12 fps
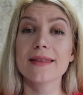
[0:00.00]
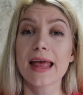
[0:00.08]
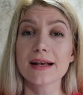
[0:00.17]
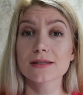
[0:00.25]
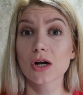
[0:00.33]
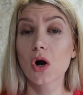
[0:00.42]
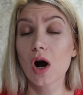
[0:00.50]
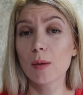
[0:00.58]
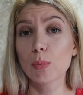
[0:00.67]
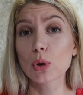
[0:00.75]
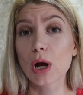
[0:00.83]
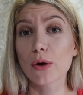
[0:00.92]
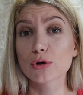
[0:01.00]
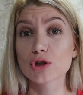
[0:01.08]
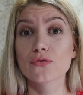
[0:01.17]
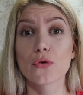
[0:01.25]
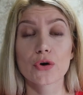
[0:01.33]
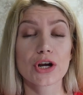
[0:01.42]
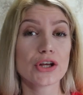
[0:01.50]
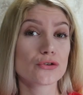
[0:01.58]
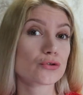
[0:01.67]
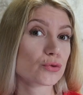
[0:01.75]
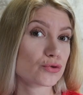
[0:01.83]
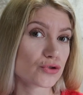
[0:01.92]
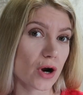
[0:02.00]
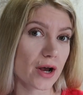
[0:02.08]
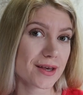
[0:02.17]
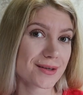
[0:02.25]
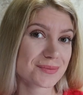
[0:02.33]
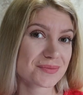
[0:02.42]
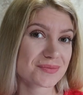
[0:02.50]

It takes a couple hours for it to dry.